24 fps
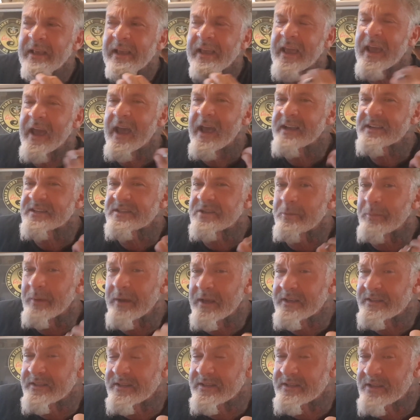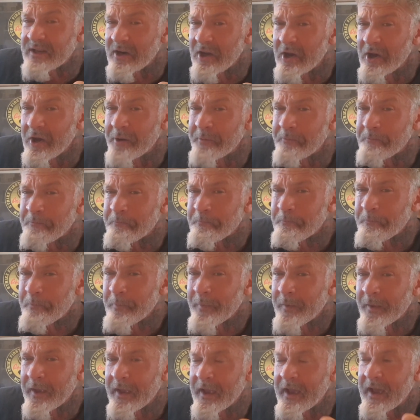it has to be easy to learn.
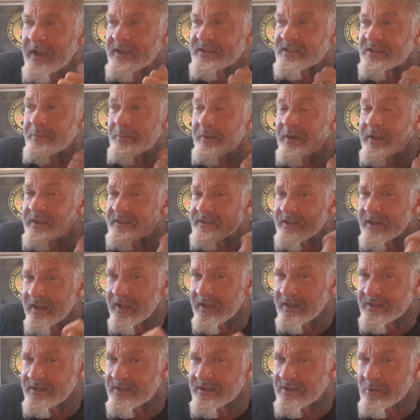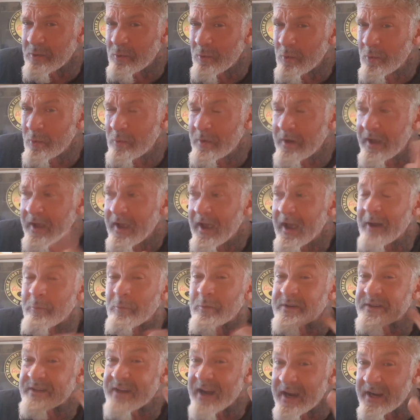It has to be easily installed and
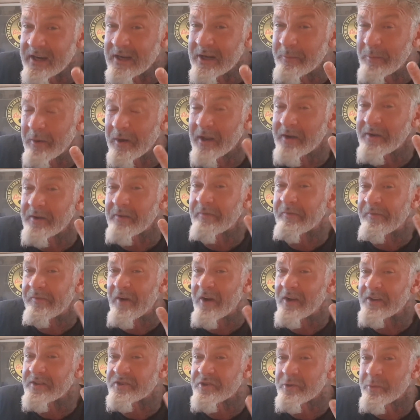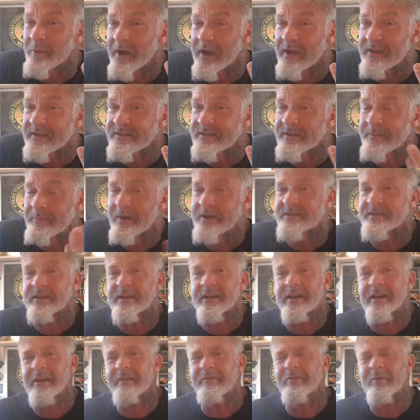retainable under fight duress. So
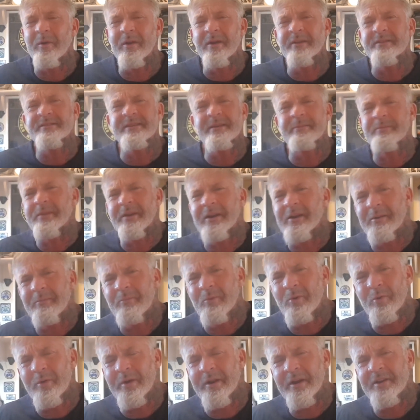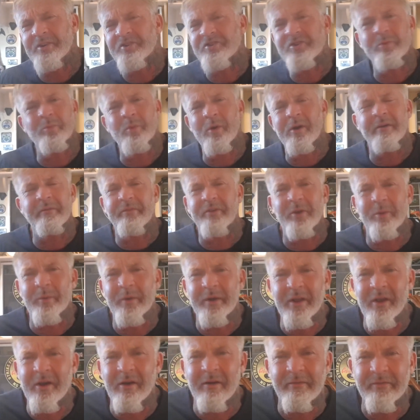basically, if you learn something in the morning, it should work for you in
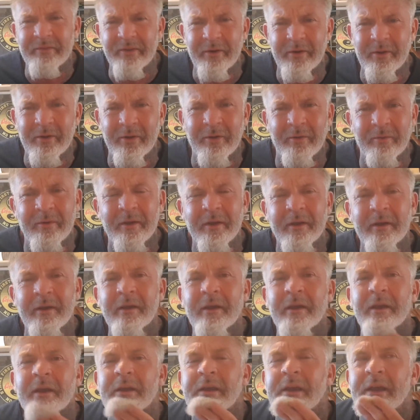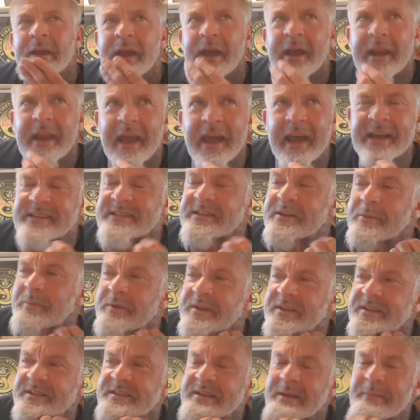the afternoon. And it has to
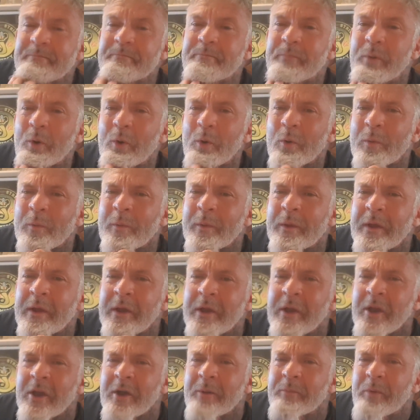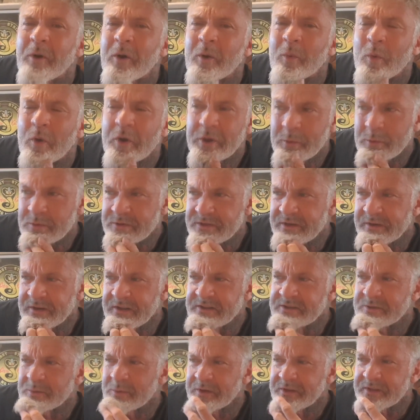be simple. But what you also
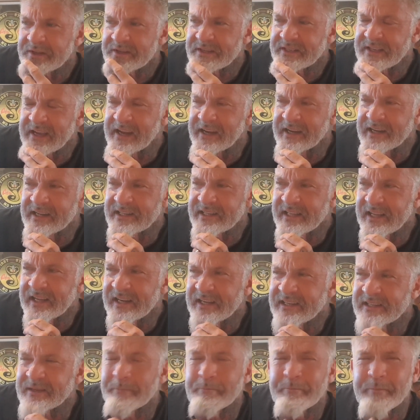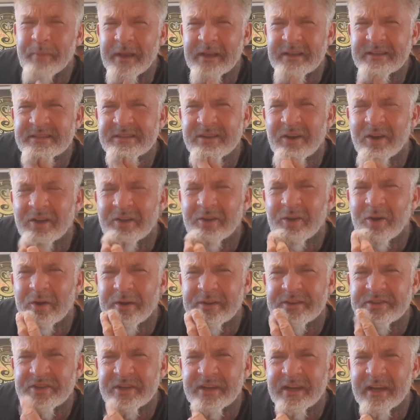need to understand is that there's a big
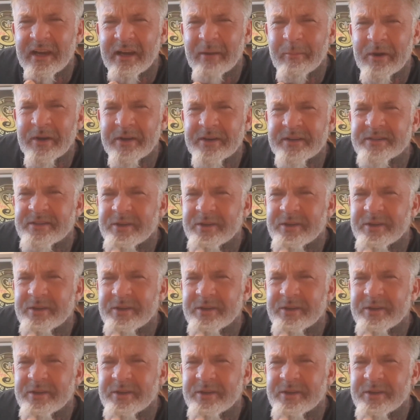psychology element